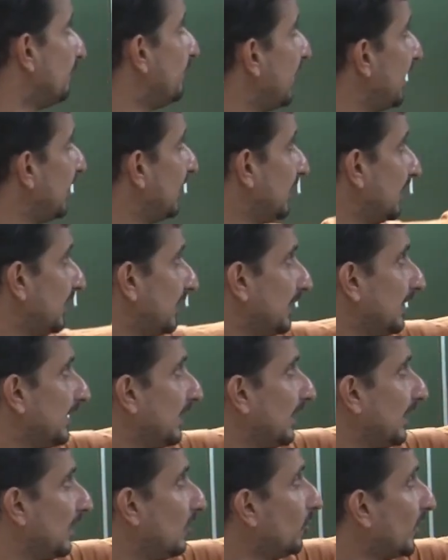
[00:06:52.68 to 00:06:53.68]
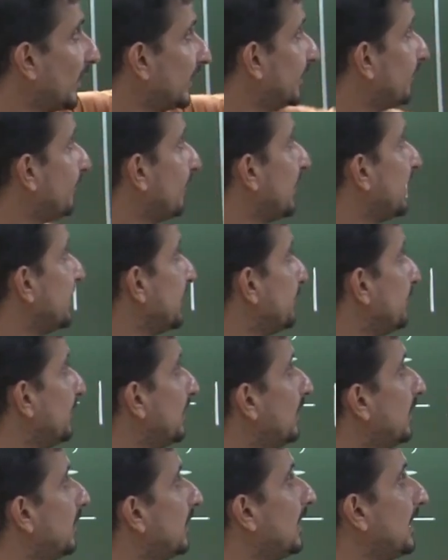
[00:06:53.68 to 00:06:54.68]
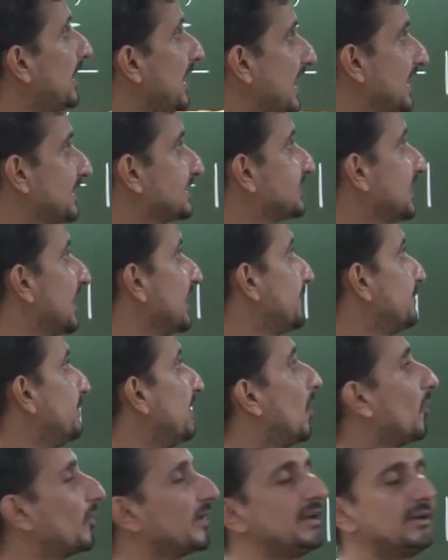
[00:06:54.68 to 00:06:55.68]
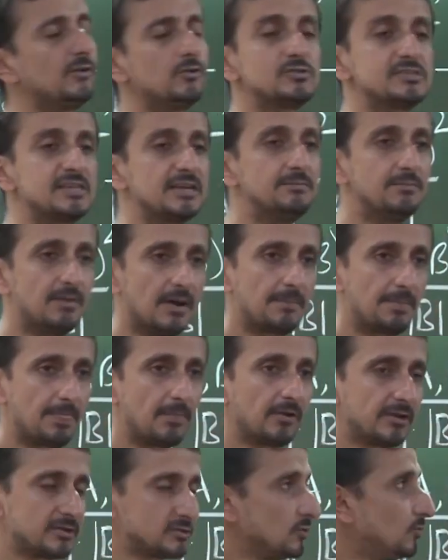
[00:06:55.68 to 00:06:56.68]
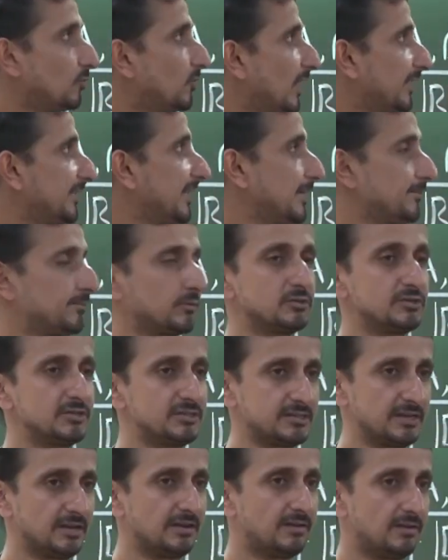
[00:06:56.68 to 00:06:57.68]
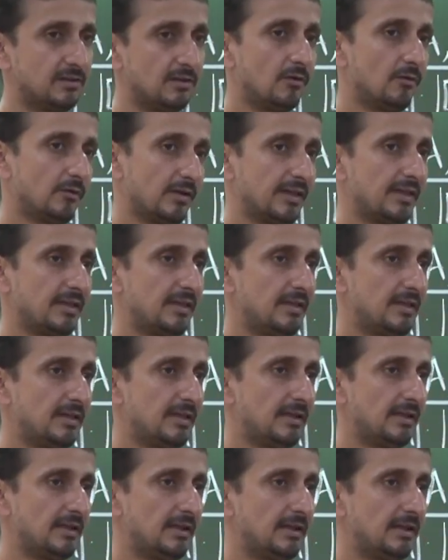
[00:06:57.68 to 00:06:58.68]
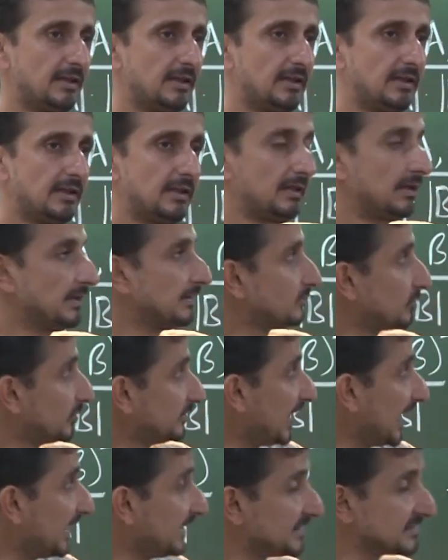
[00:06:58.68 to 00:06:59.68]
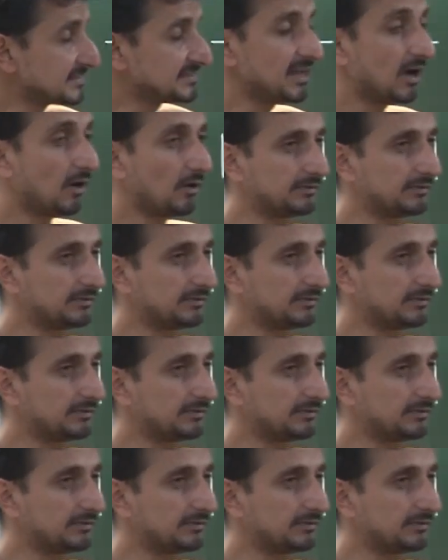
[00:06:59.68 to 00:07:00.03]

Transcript: well, look at the variable xi belonging to sigma. Okay. So, look at that position. Okay. So, that is